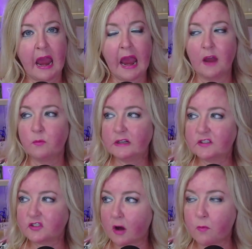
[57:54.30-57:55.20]
And when
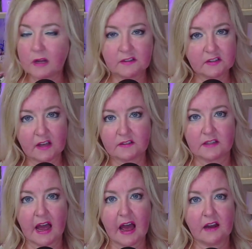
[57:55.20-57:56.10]
someone says
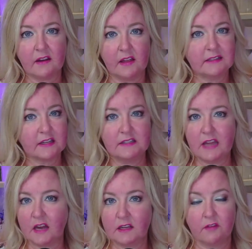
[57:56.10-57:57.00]
that, it's a
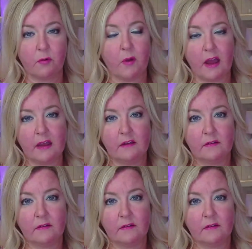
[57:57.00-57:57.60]
dead giveaway.